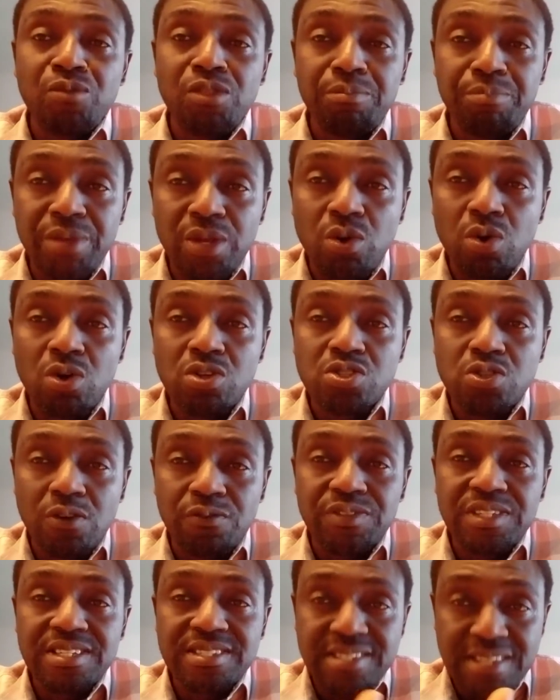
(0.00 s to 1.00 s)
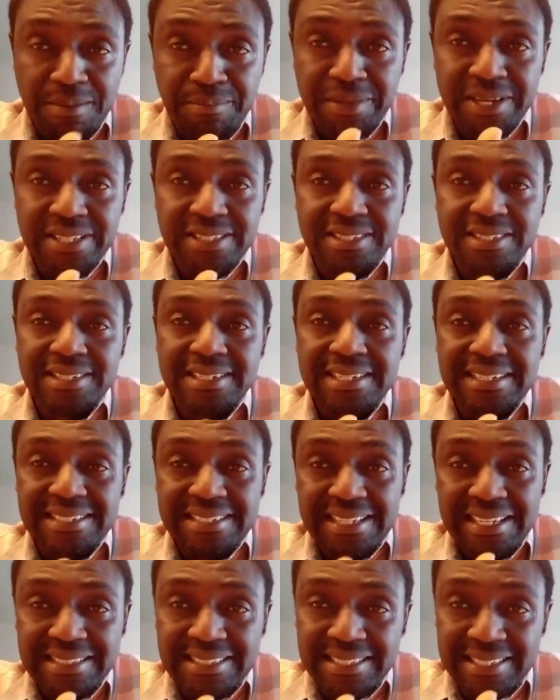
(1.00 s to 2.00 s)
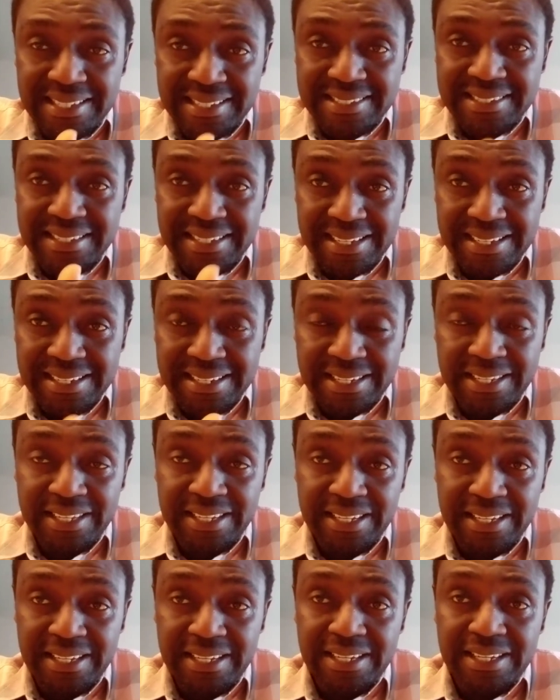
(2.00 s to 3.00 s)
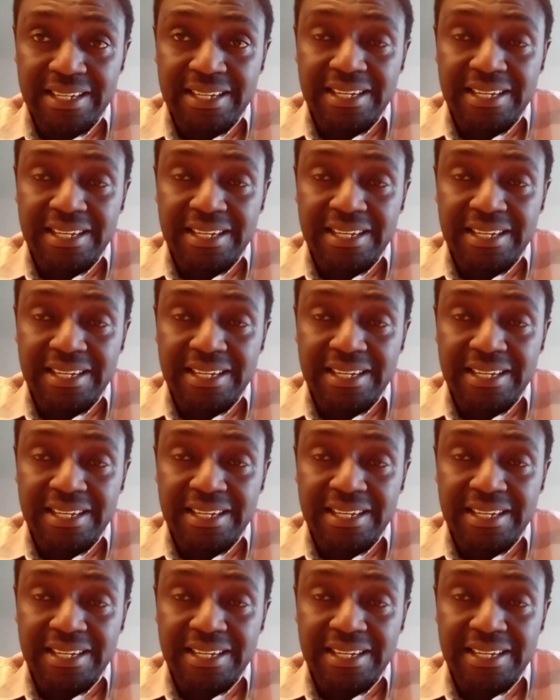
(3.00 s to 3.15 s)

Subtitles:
because of the cement that is in the